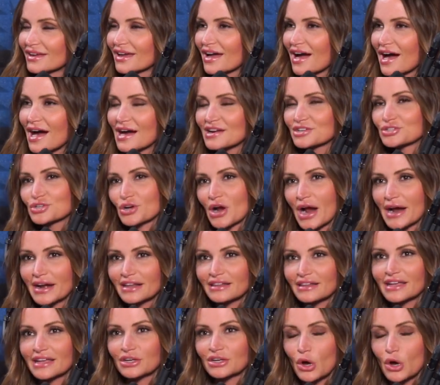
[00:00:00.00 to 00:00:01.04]
I try to
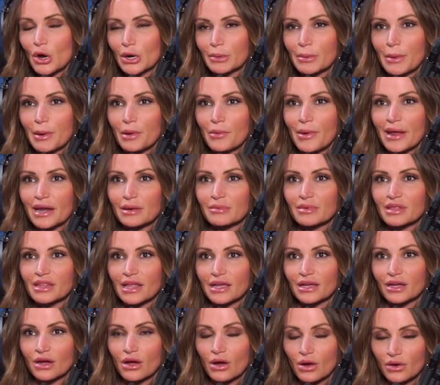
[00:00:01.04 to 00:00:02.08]
like go out of my way to be
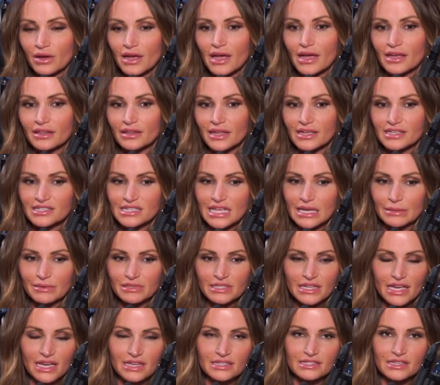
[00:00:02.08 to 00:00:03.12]
like, okay, like send him a
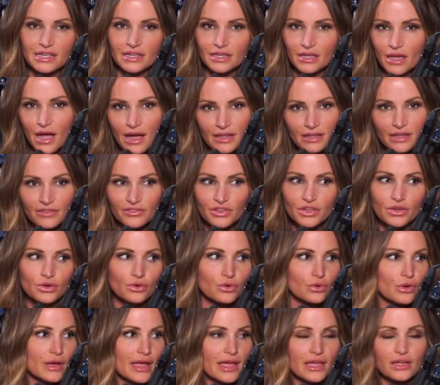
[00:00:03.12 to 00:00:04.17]
text, like, I love
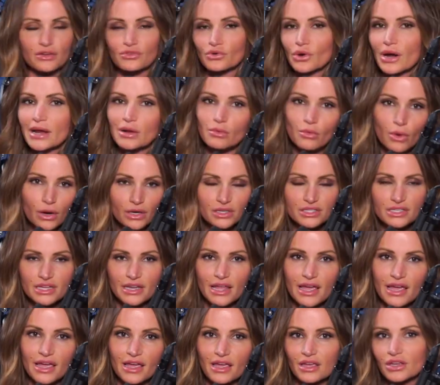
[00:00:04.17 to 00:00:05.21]
you. Hey, great work
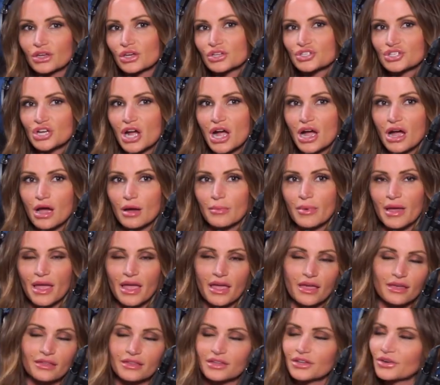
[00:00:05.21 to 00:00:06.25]
today. Good job.
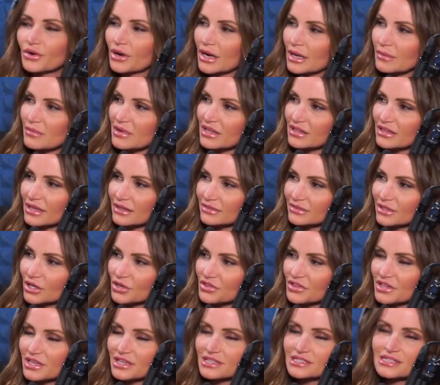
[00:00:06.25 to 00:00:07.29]
Hey, you know what I mean? Like little
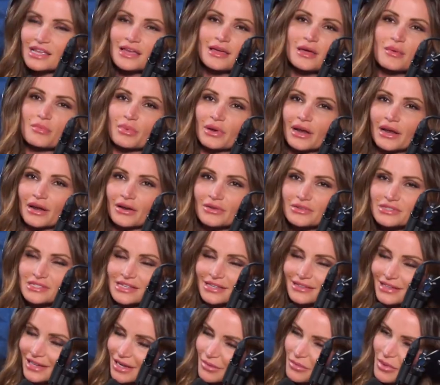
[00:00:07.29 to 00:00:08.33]
things, but I don't
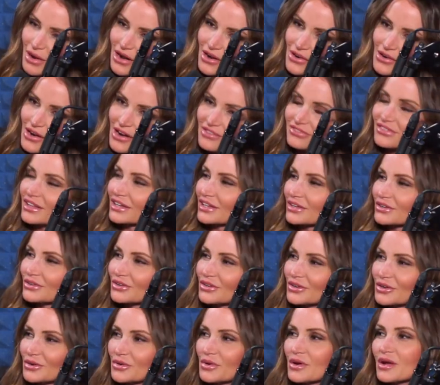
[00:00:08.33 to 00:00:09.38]
send like a paragraph like you
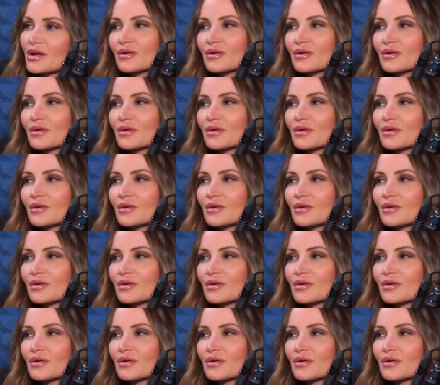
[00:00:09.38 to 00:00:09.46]
do.